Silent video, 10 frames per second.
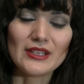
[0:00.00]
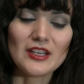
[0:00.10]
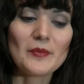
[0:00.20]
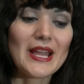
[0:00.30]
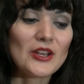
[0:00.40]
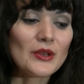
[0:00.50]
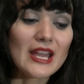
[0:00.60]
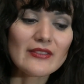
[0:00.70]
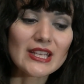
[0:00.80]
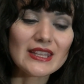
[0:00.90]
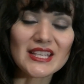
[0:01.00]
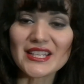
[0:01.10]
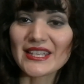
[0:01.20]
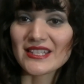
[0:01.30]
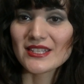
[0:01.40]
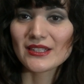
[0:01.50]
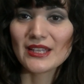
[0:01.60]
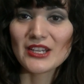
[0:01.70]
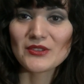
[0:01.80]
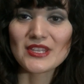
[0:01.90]
I don't have anything against
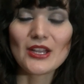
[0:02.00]
clowns.